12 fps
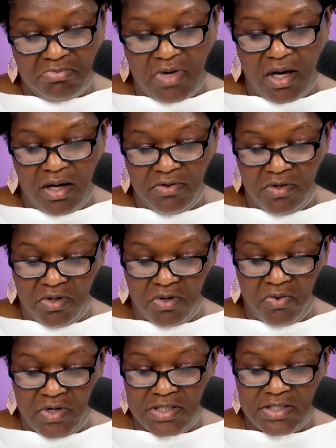uh, the
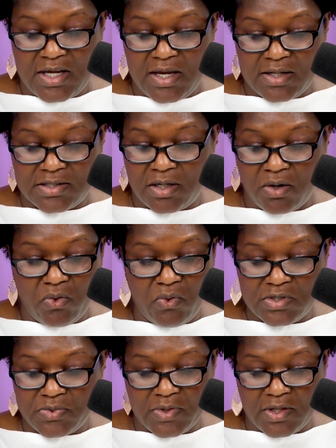decree stands in
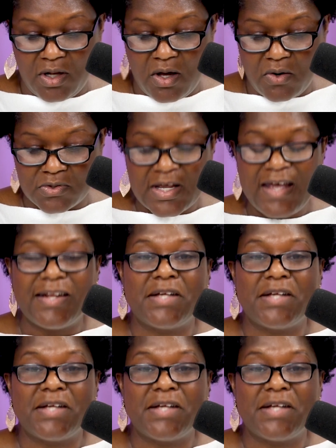accordance with the laws.